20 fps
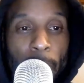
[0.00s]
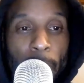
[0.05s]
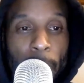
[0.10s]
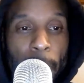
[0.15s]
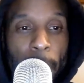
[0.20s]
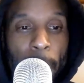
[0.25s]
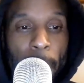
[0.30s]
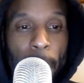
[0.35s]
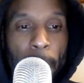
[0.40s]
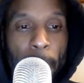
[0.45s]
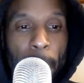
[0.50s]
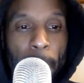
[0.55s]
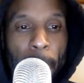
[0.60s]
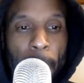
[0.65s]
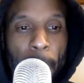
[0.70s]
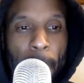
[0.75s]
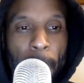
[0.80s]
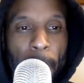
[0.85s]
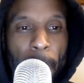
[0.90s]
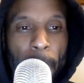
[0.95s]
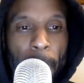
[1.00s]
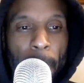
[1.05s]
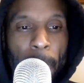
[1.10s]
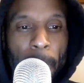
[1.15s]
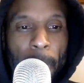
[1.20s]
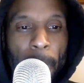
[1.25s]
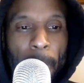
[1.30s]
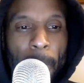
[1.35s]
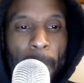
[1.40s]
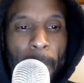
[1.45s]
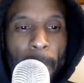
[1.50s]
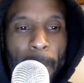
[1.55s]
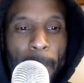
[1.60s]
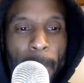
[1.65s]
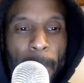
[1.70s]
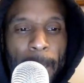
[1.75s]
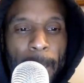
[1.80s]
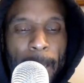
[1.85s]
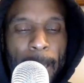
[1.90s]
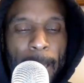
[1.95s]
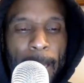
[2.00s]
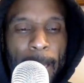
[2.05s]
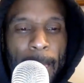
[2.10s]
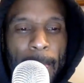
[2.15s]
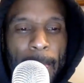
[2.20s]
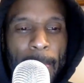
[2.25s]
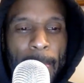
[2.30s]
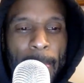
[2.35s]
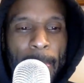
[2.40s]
Nothing is said.